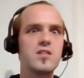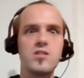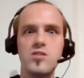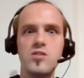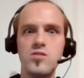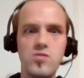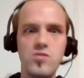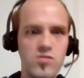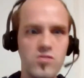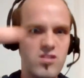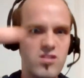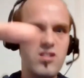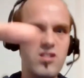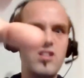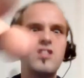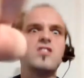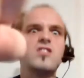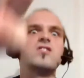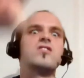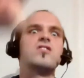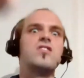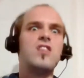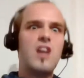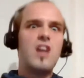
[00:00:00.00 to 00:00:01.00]
you
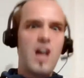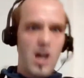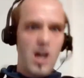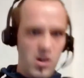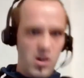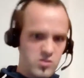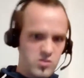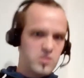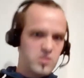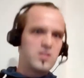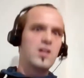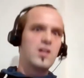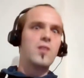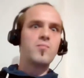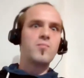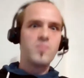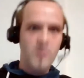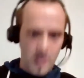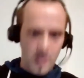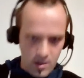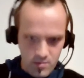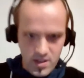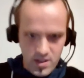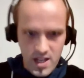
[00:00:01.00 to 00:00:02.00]
guys are out, I'm
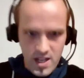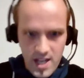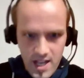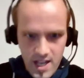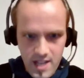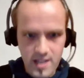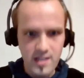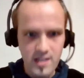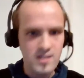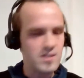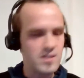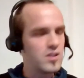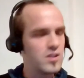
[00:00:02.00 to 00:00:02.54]
coming in.